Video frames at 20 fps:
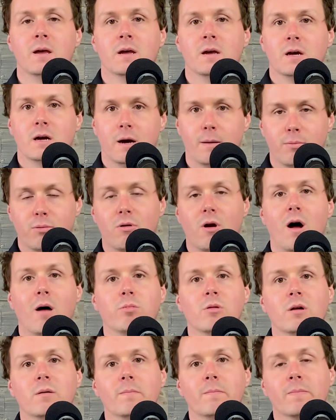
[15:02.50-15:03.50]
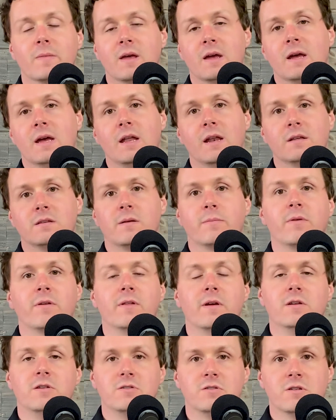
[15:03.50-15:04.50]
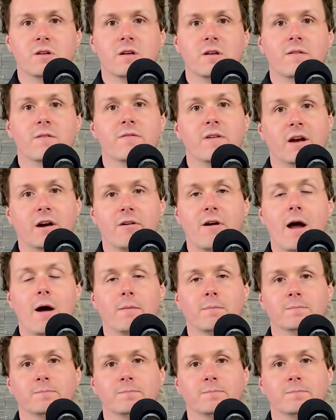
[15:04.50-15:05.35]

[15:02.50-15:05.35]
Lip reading: a problem, and it's something that you should figure out.